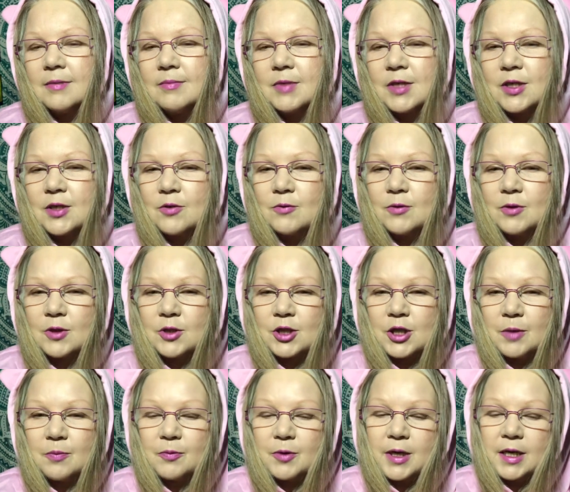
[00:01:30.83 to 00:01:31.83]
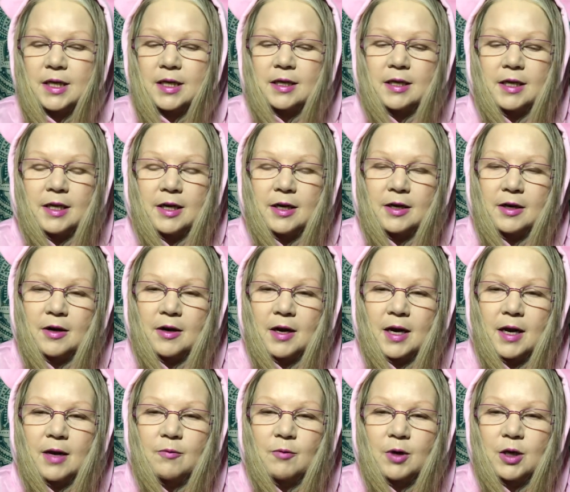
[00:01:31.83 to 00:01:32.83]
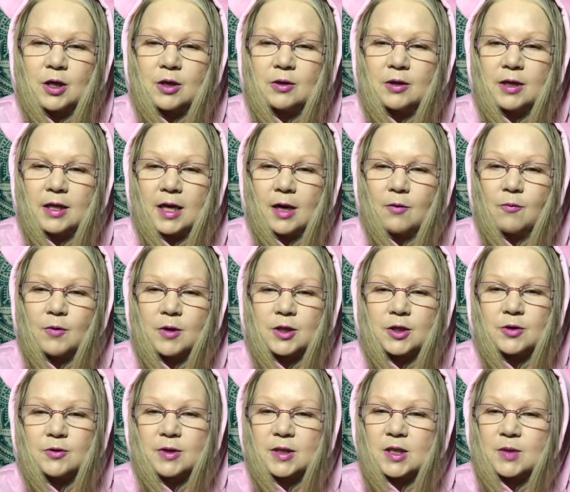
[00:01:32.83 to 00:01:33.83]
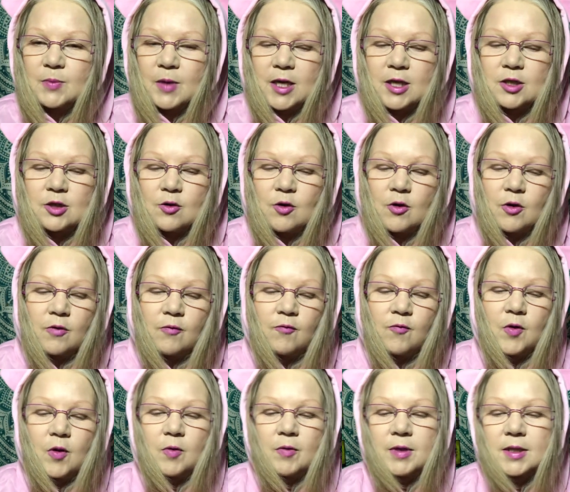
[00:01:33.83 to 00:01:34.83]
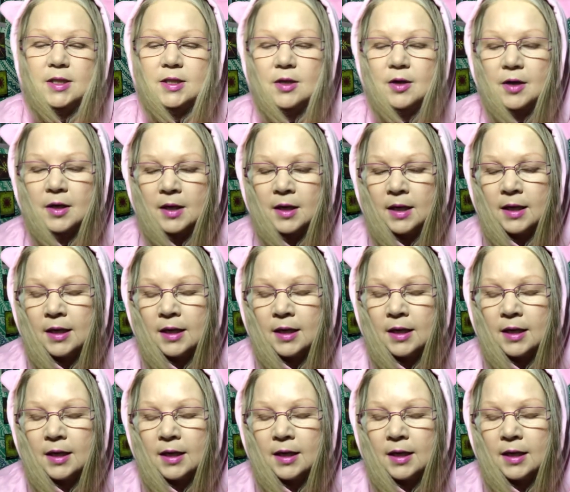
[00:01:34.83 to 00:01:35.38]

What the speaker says: So we'll jump right in here and we're going to look at what to expect or focus on.